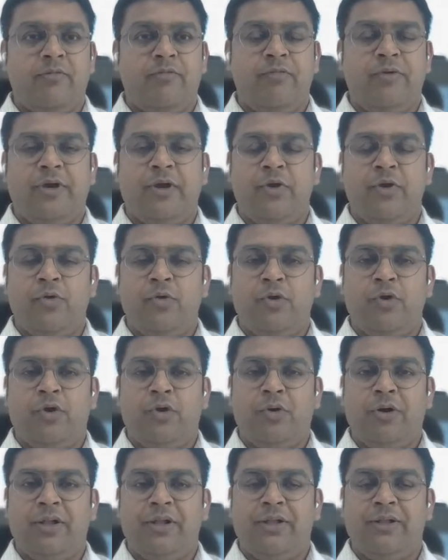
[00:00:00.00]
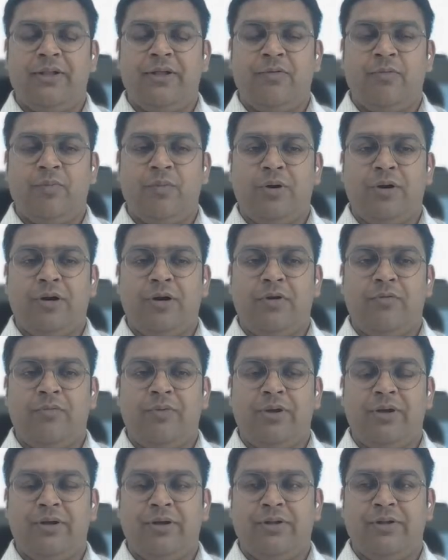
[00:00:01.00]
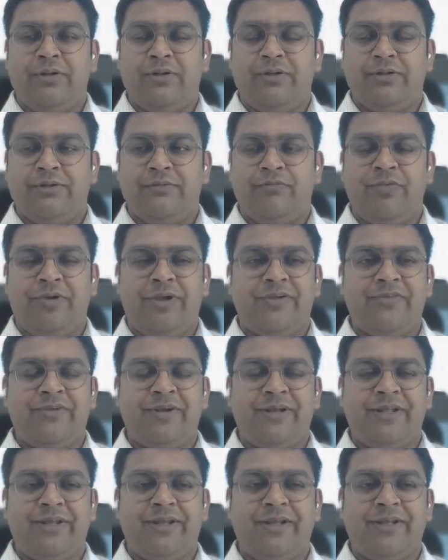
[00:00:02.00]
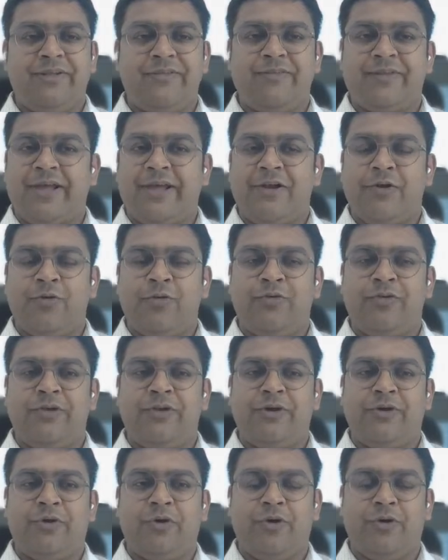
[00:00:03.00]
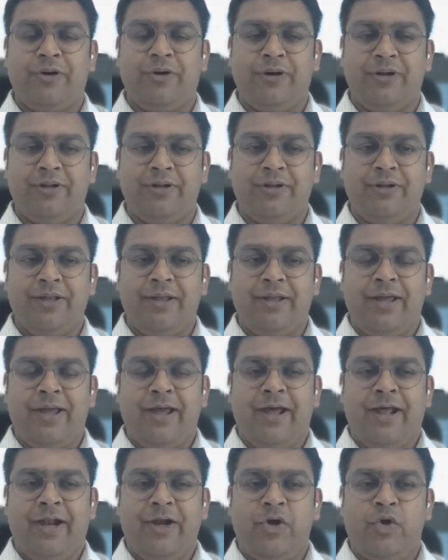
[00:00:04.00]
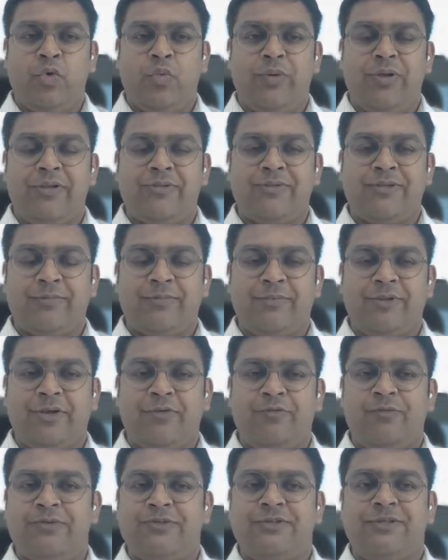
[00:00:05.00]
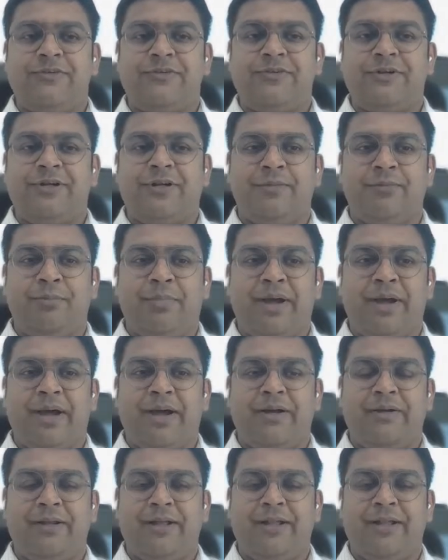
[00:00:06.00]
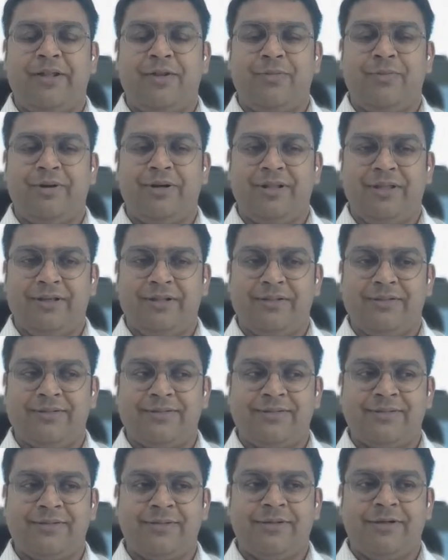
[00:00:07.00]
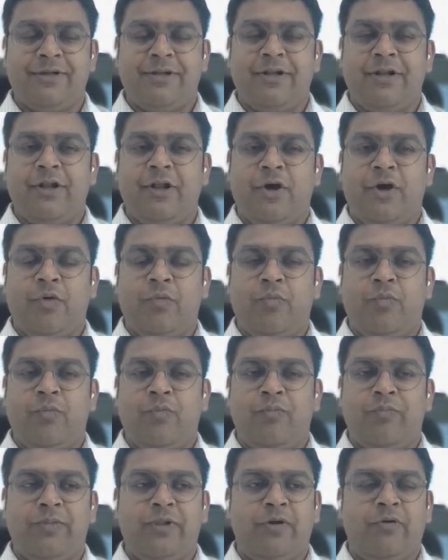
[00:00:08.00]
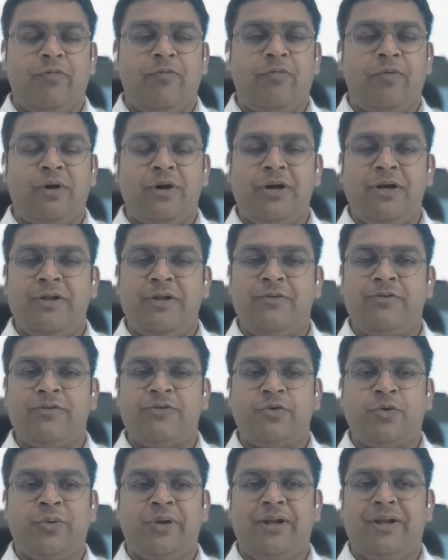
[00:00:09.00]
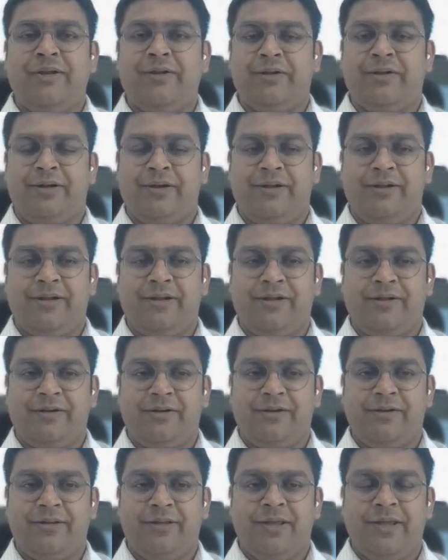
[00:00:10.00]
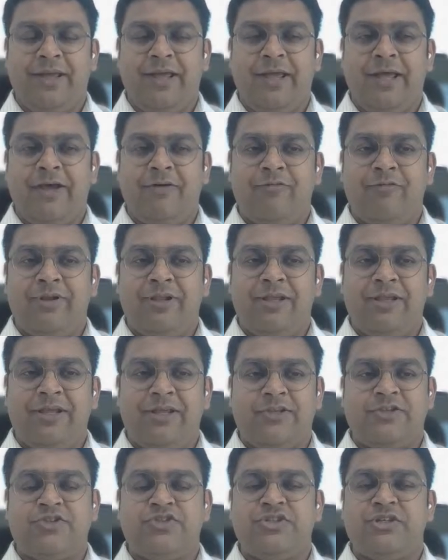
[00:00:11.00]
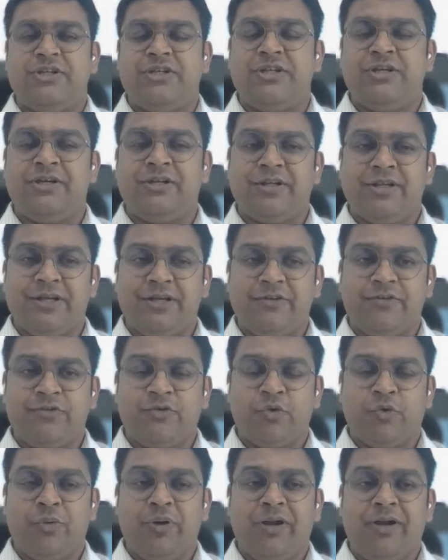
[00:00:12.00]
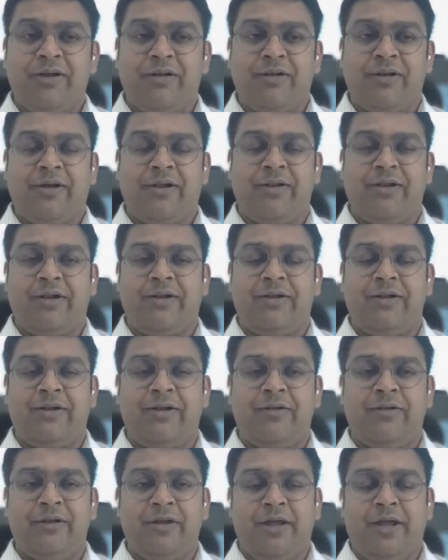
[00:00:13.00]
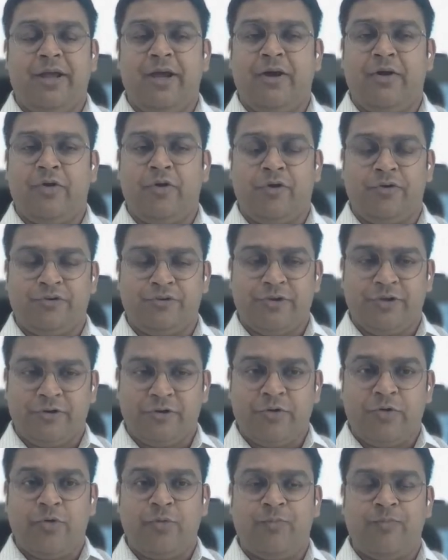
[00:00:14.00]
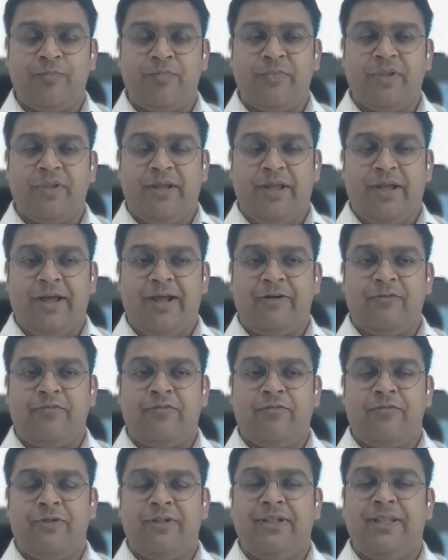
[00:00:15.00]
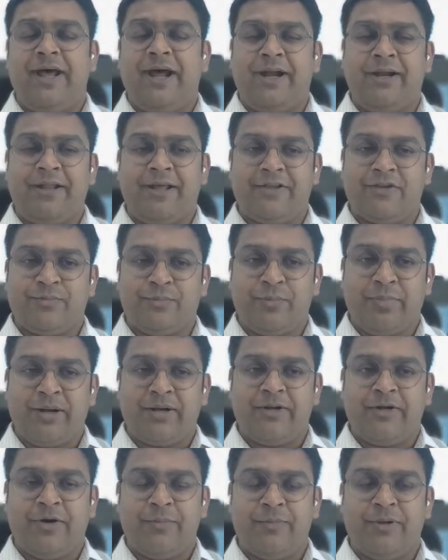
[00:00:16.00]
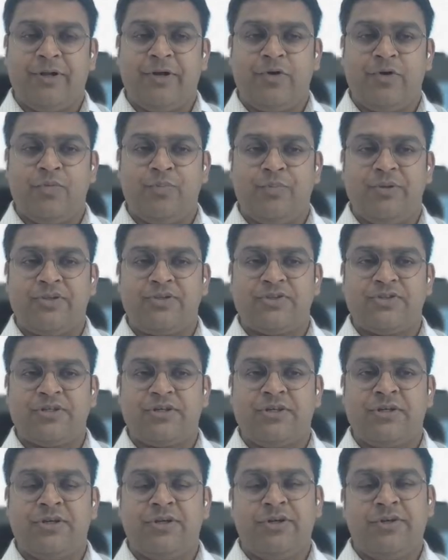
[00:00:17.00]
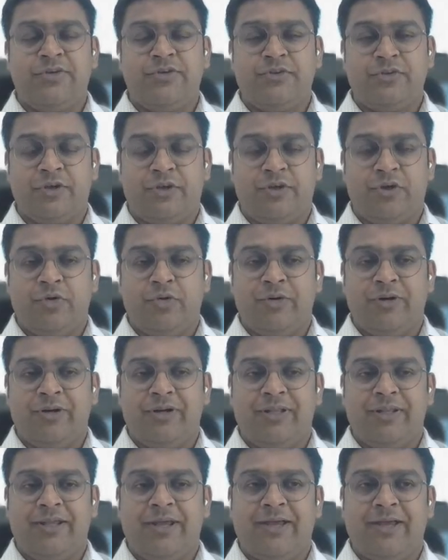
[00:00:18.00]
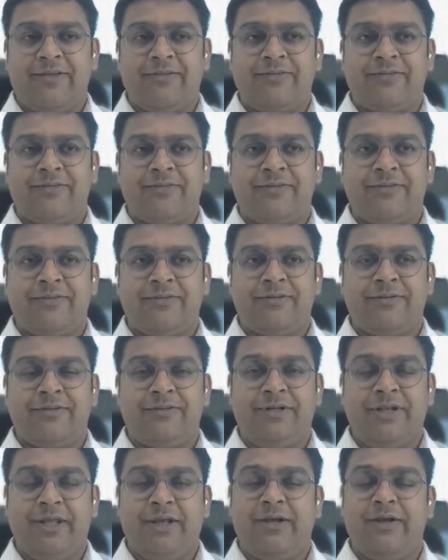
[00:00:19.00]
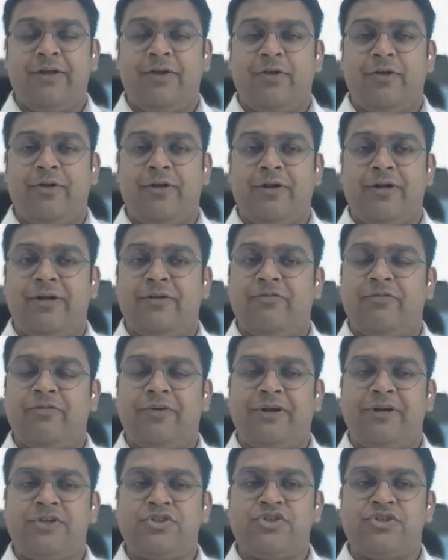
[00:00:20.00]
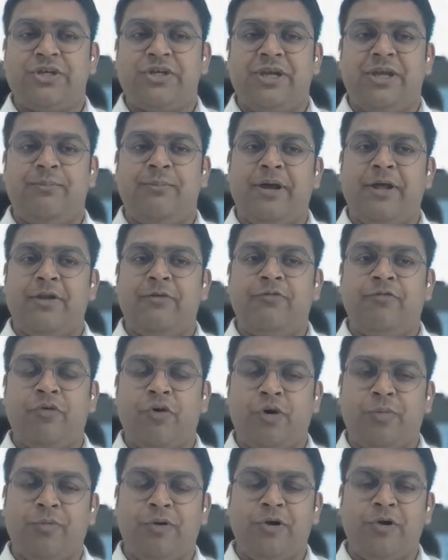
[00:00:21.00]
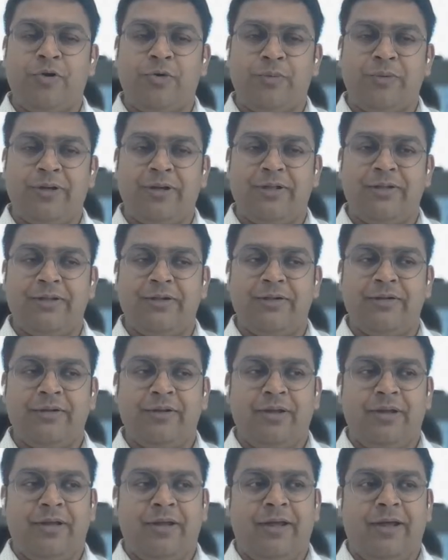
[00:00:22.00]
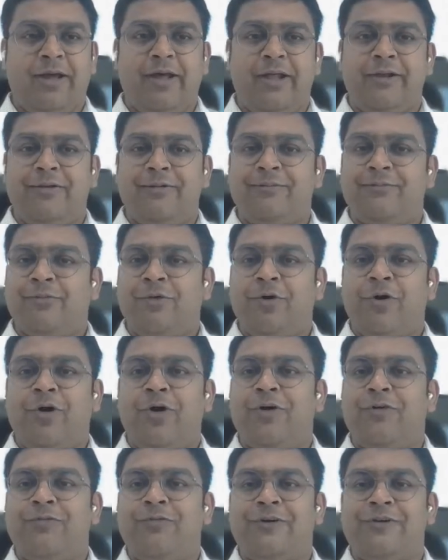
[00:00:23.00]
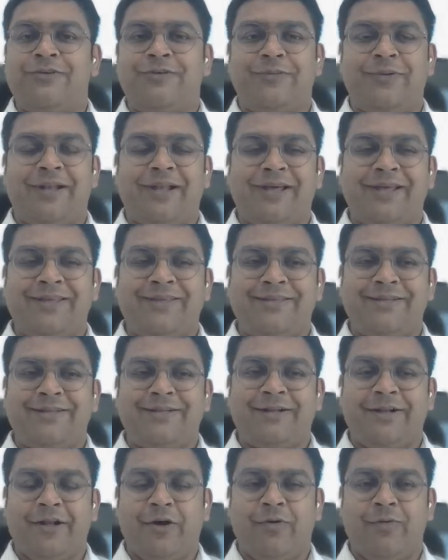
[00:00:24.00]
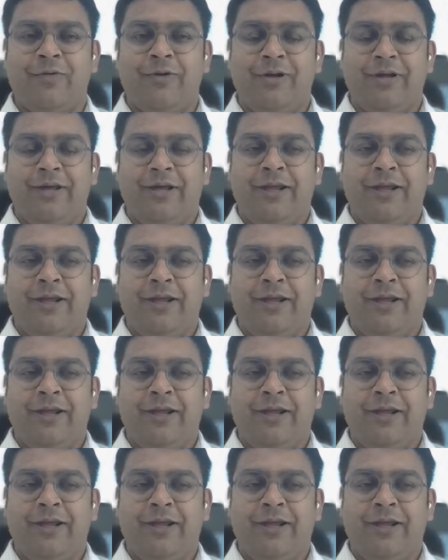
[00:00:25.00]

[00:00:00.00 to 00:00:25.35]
We are no longer in the world where we are sitting in a silos in a corner and doing something which doesn't impact anybody else. Now the world is so interconnected. Every engineer is so interconnected across the globe, and with that aspect coming into picture, security has taken on a different shape and form altogether, and all of us realize it now.